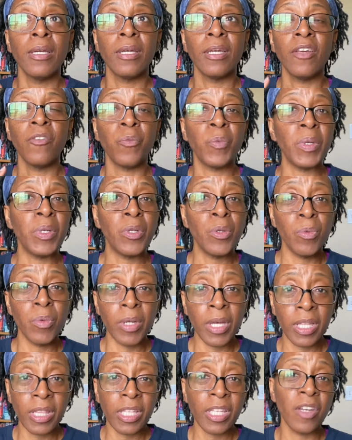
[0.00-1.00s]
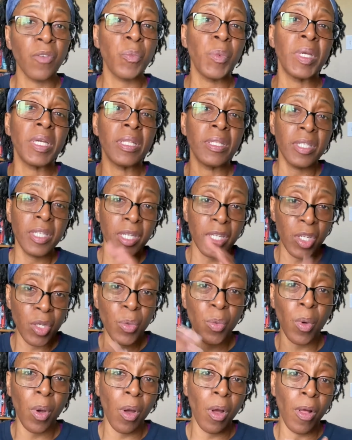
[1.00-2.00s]
do nothing, if we
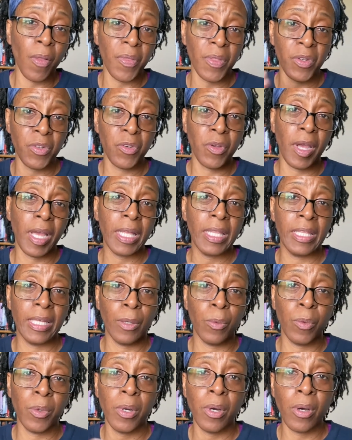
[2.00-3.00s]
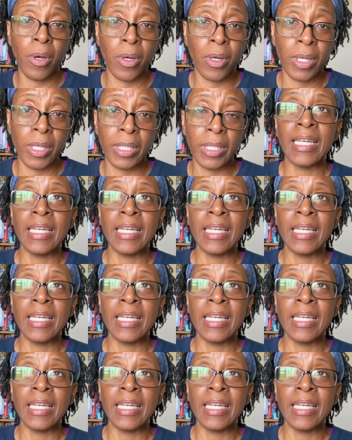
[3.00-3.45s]
continue on the track that we're on.